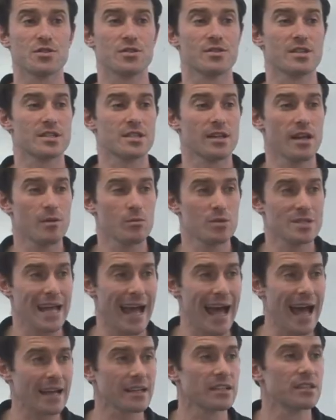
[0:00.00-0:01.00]
So the state was
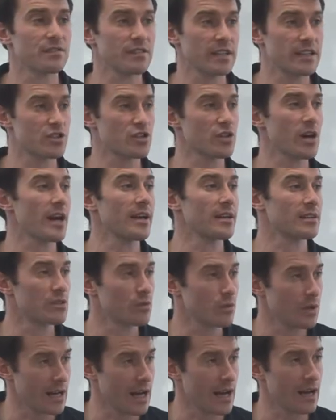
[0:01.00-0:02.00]
actively trying
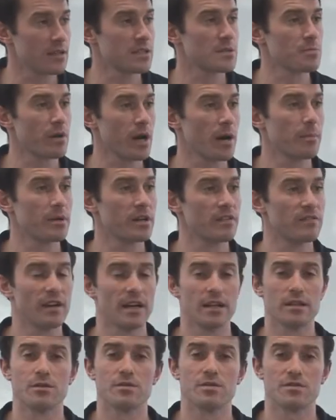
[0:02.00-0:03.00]
to enhance property
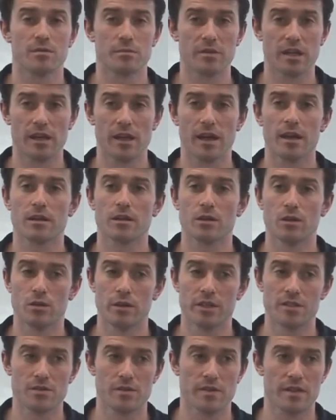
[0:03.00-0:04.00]
values from the get go
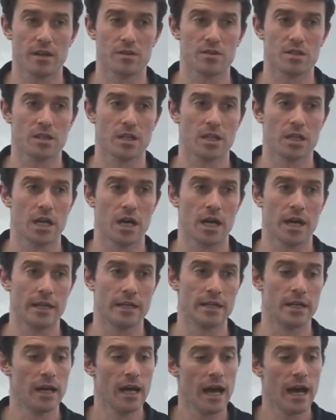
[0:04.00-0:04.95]
in 2009,